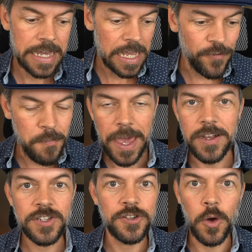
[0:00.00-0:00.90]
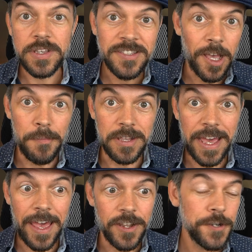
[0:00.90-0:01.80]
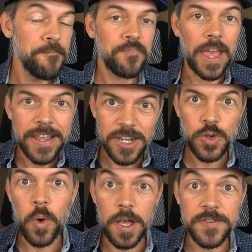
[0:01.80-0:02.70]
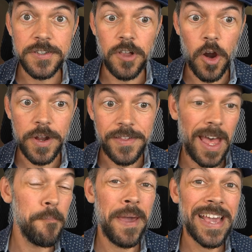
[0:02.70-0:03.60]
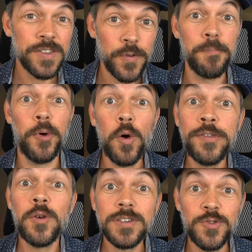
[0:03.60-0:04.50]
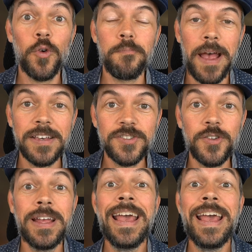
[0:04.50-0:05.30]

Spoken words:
If you manage to go to Sell Melange and get 12 Solari, that pays for both your Swordmaster